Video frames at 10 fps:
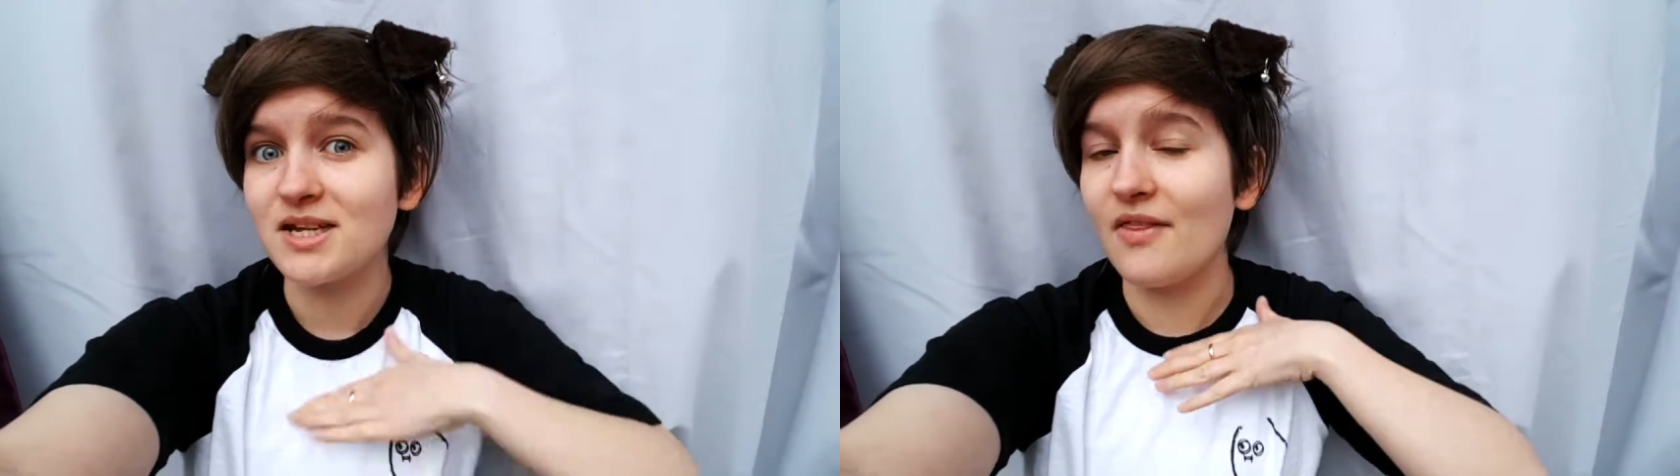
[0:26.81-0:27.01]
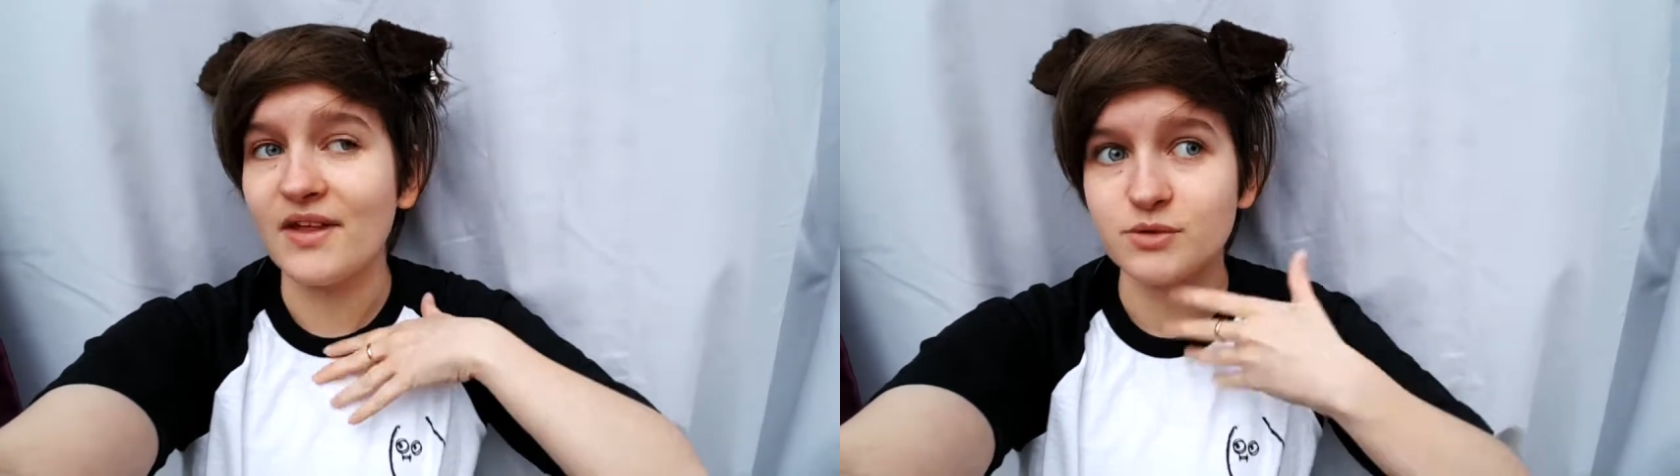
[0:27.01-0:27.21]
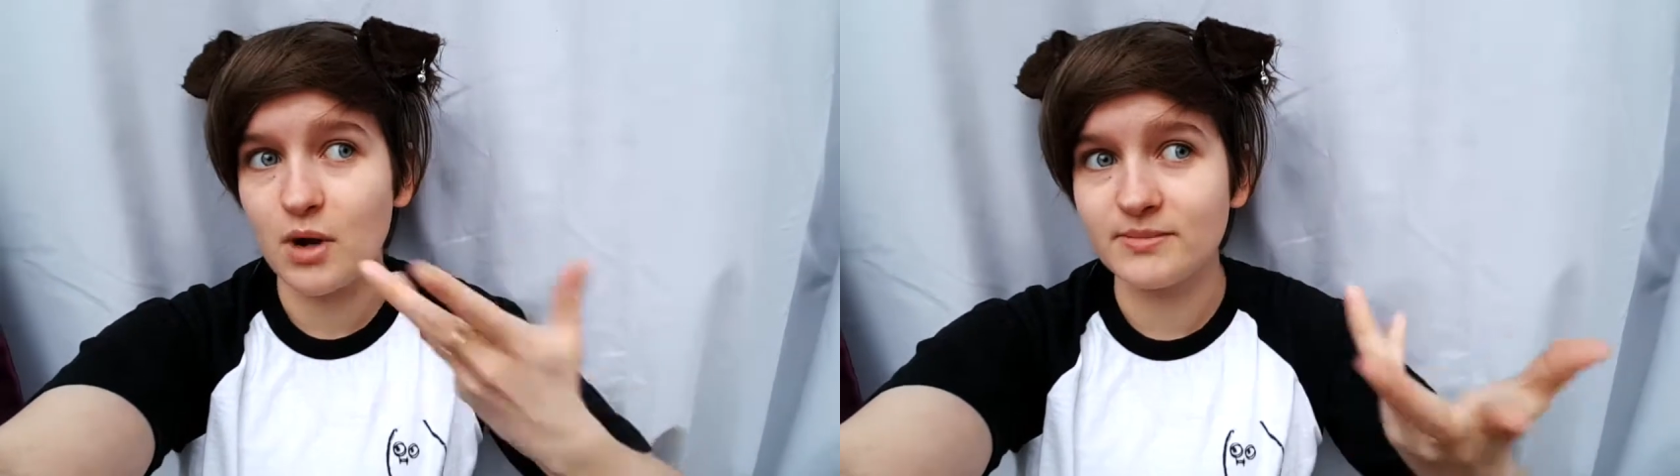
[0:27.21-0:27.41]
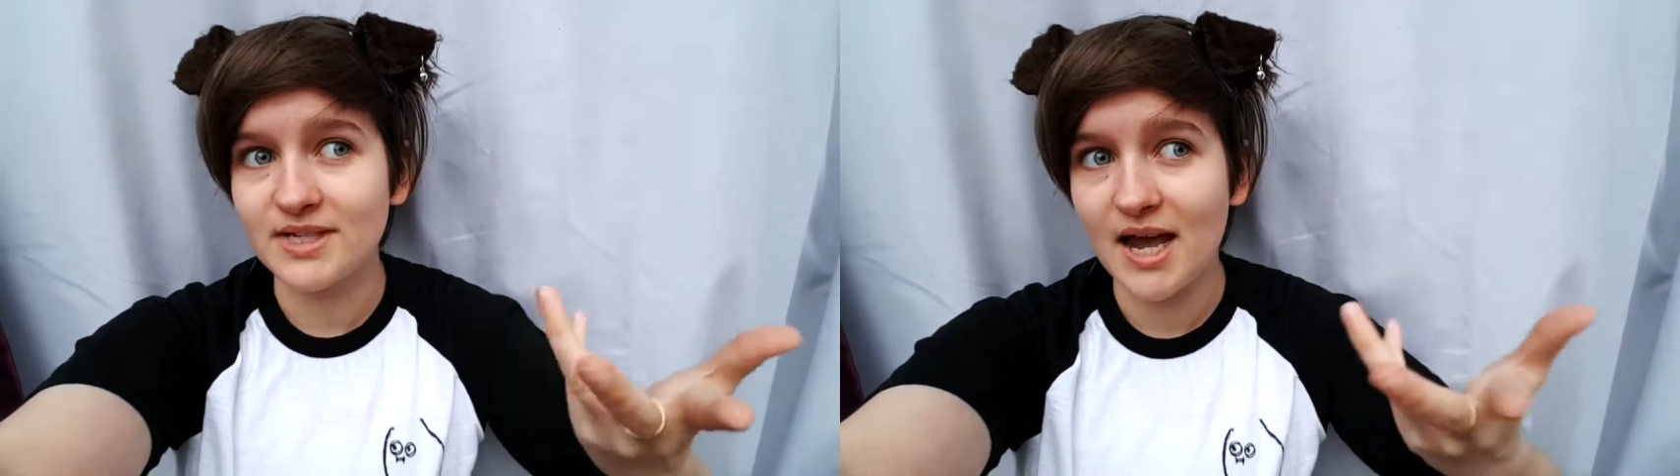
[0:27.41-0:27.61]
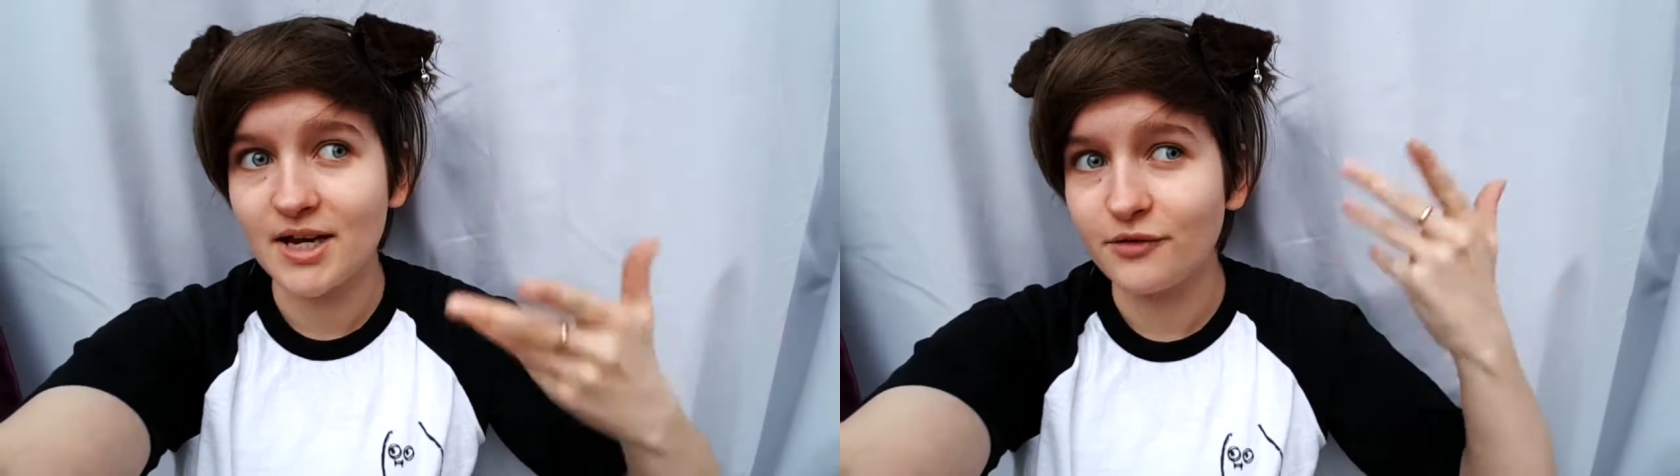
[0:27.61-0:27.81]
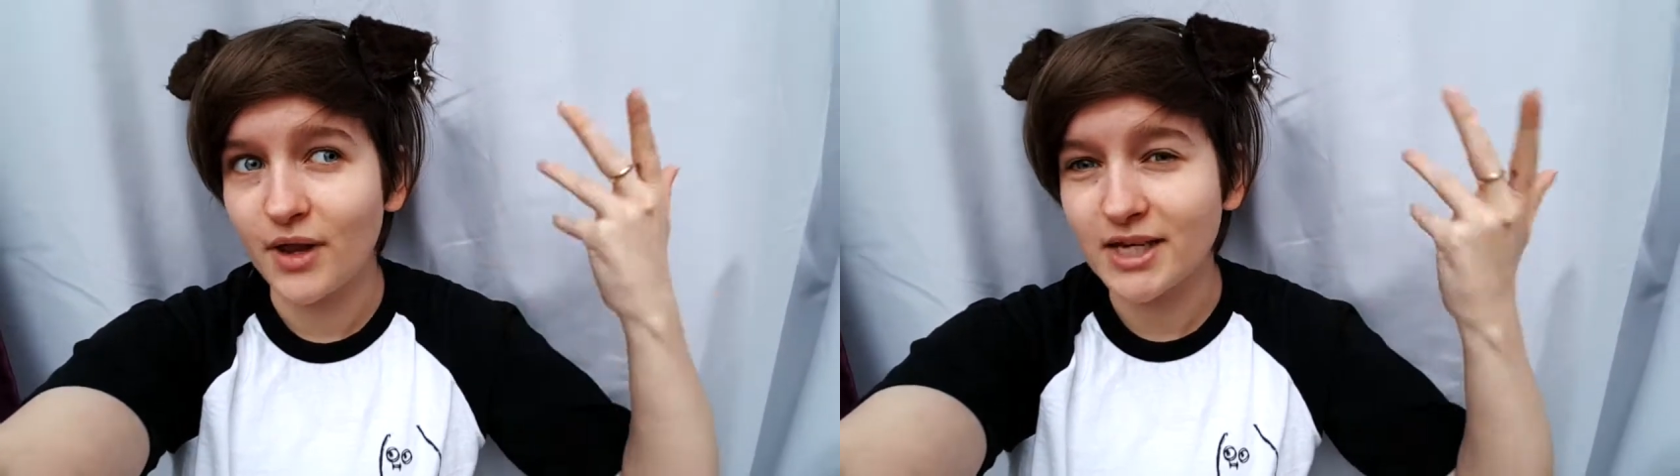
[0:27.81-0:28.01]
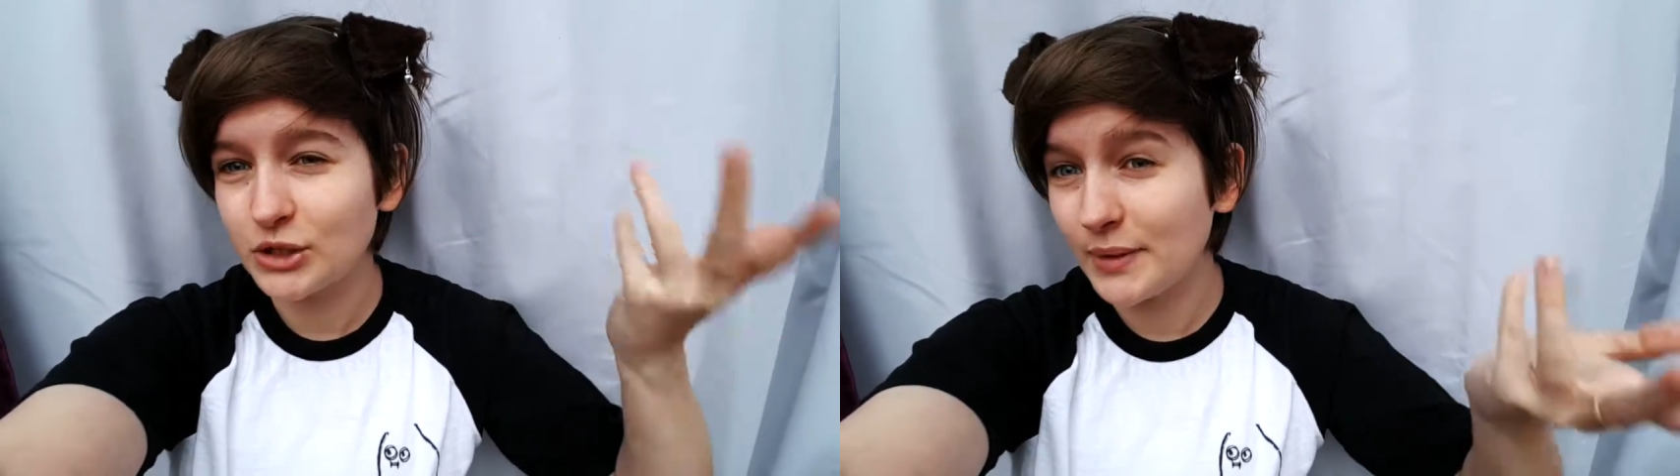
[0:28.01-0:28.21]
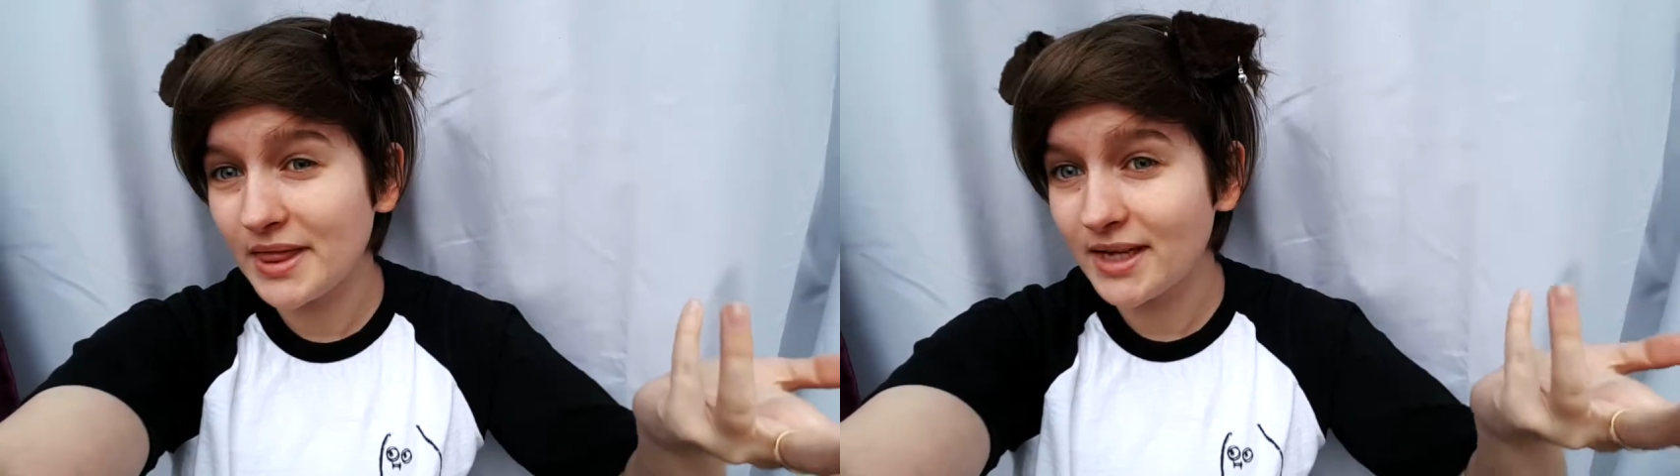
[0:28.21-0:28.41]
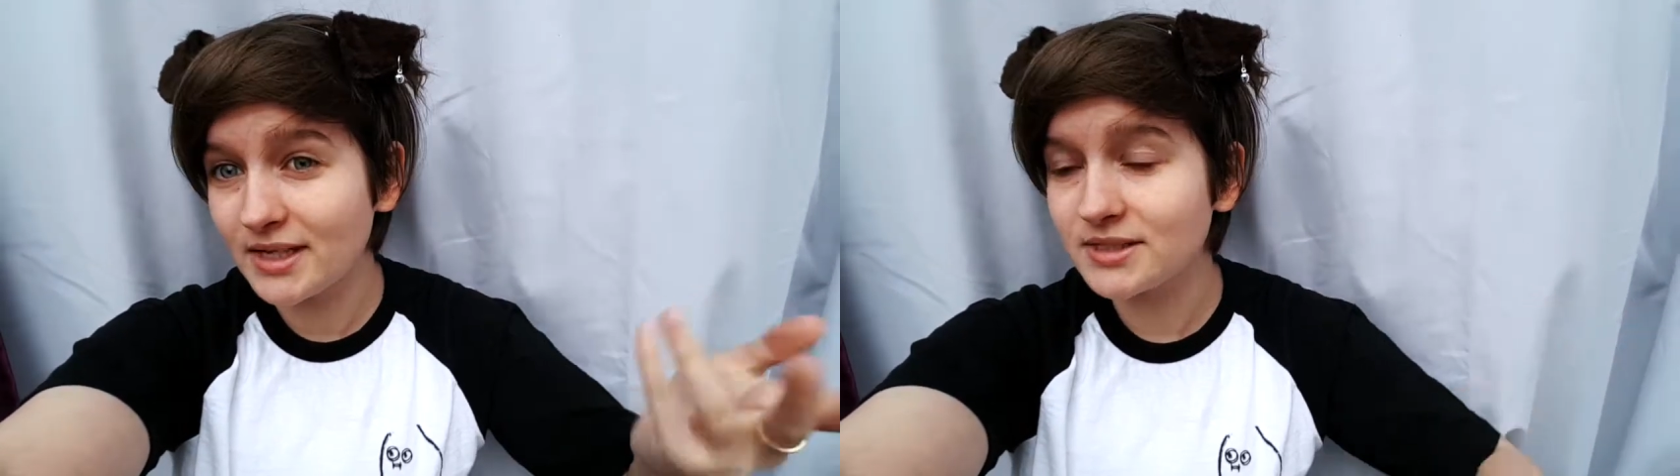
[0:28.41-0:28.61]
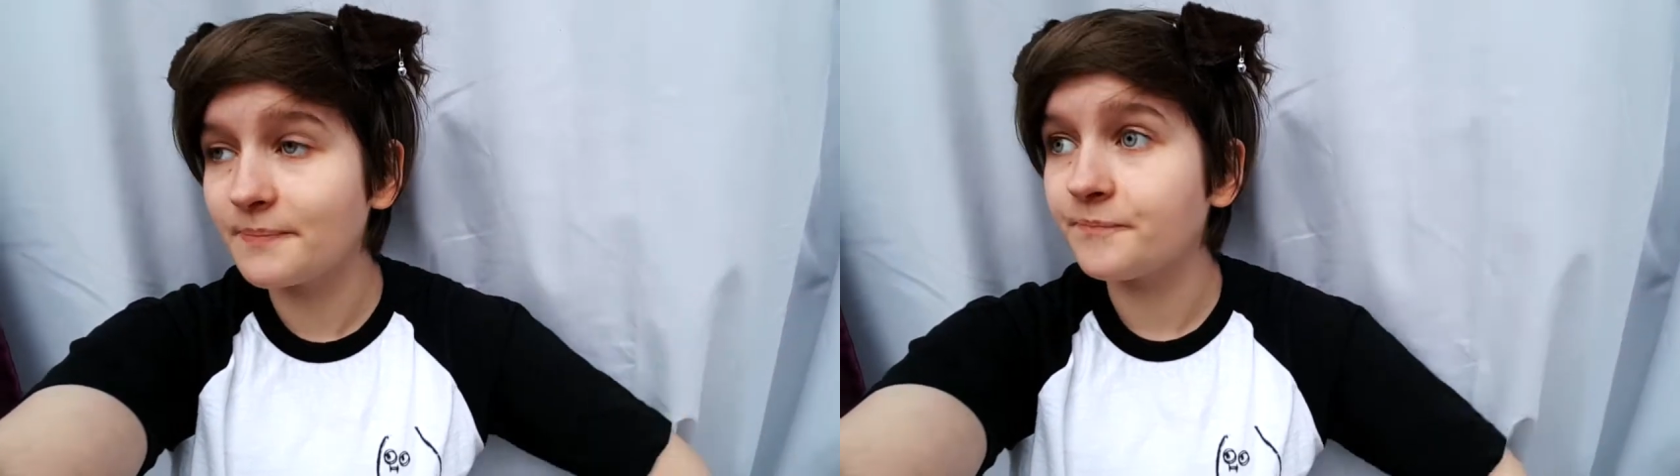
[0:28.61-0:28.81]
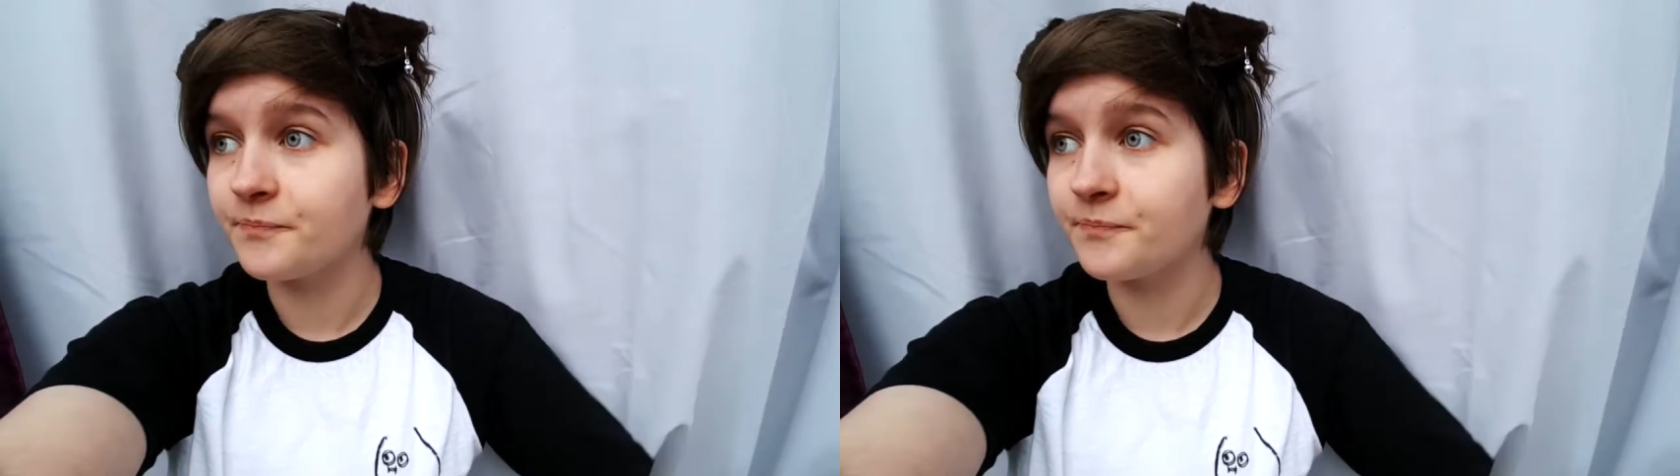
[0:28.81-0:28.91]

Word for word: and that's why I'm scared of like doing things.